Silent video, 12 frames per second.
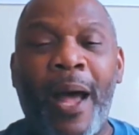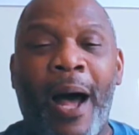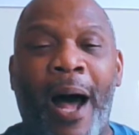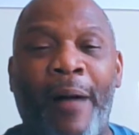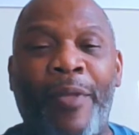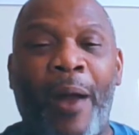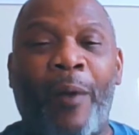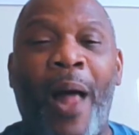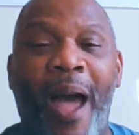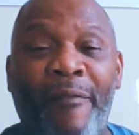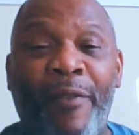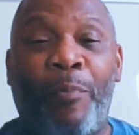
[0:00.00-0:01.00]
that will
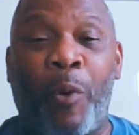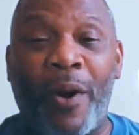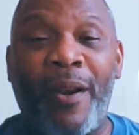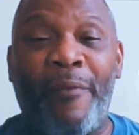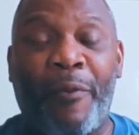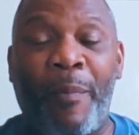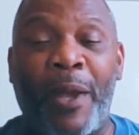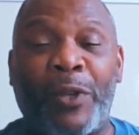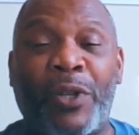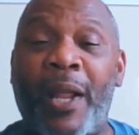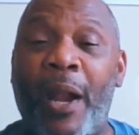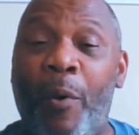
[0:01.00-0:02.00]
have important
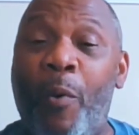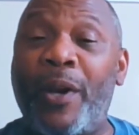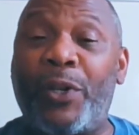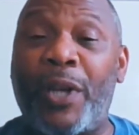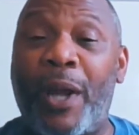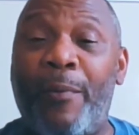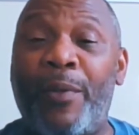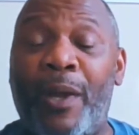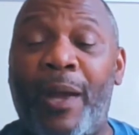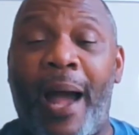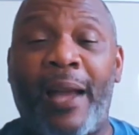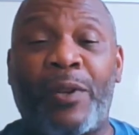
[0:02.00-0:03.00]
information that I want to share with you
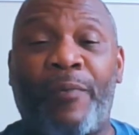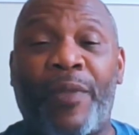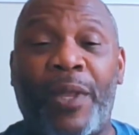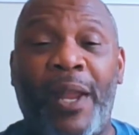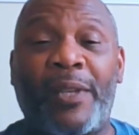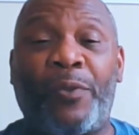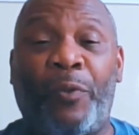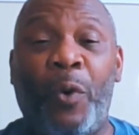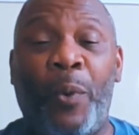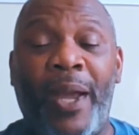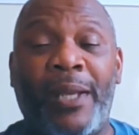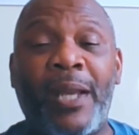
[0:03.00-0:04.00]
guys over the next few
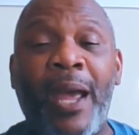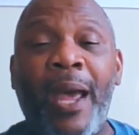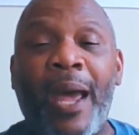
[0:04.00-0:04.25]
weeks,